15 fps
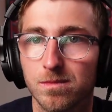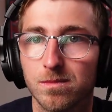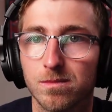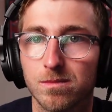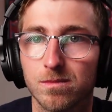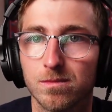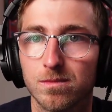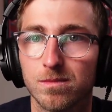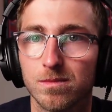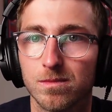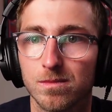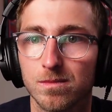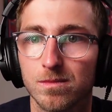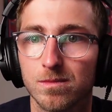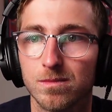
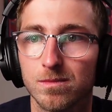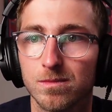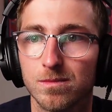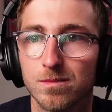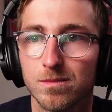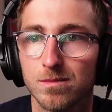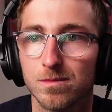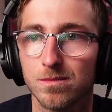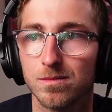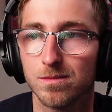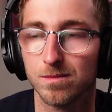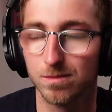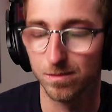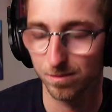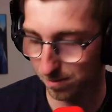
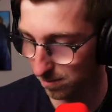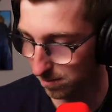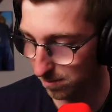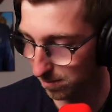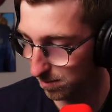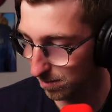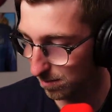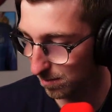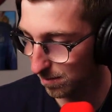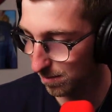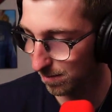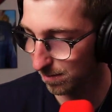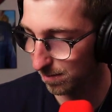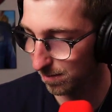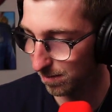
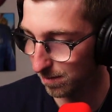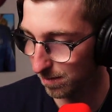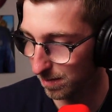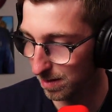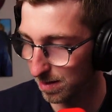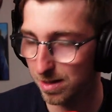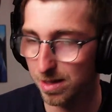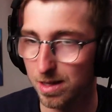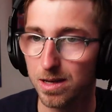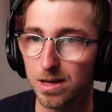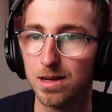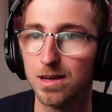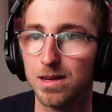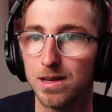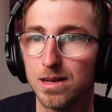
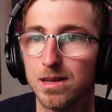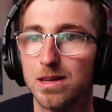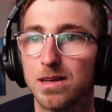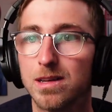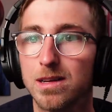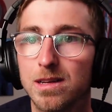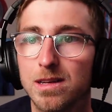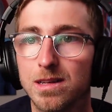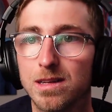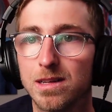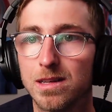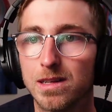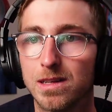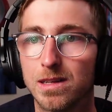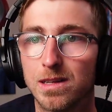
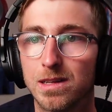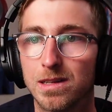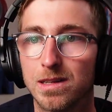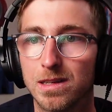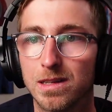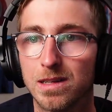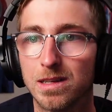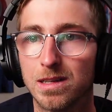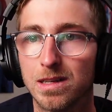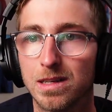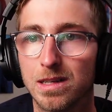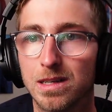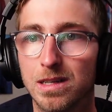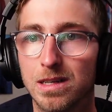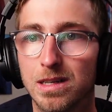
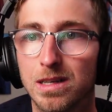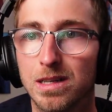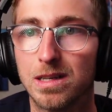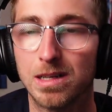The person shown says nothing.